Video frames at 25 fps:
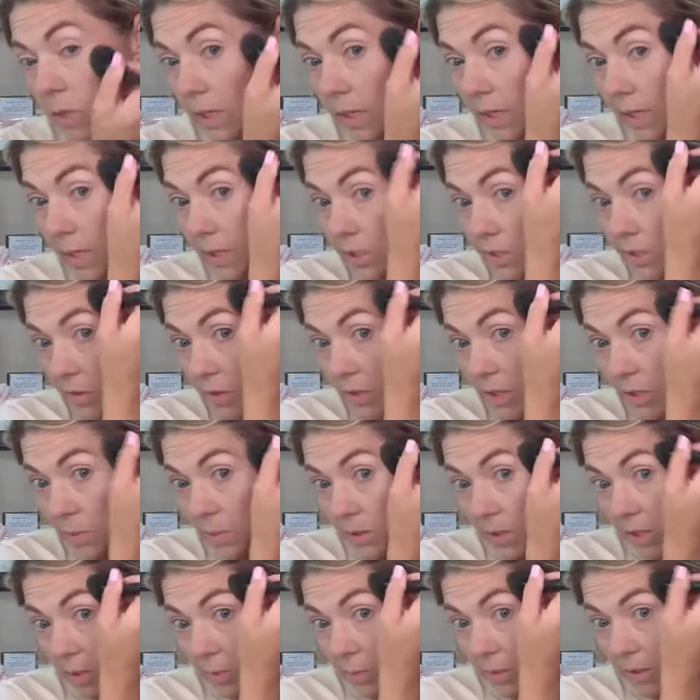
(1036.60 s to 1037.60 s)
And I do
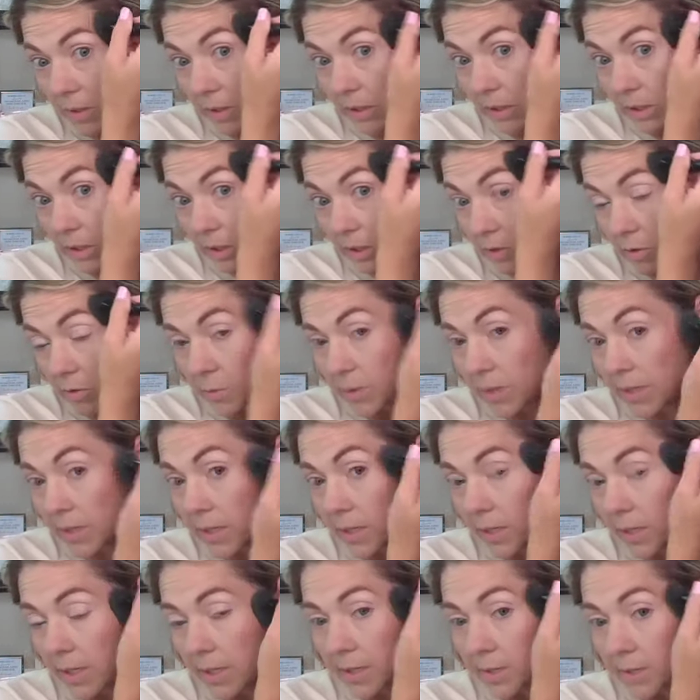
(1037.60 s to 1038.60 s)
come up a little bit
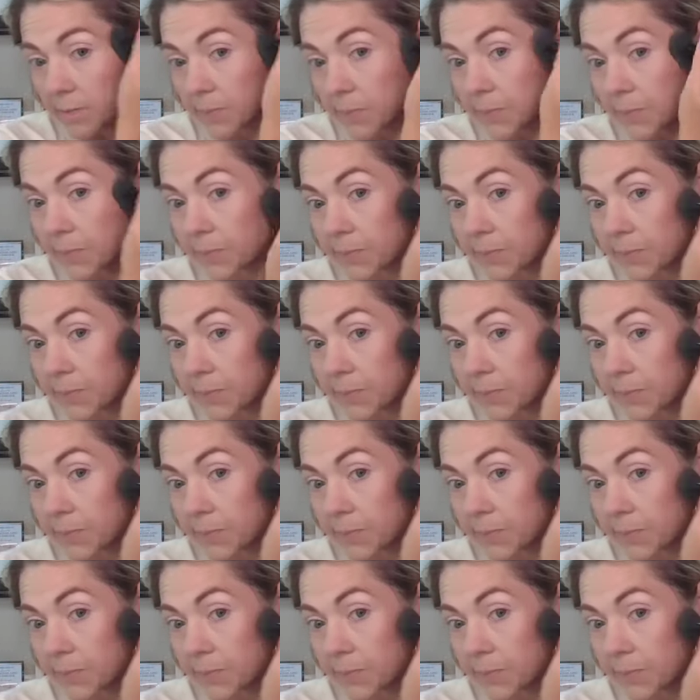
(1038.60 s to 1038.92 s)
here.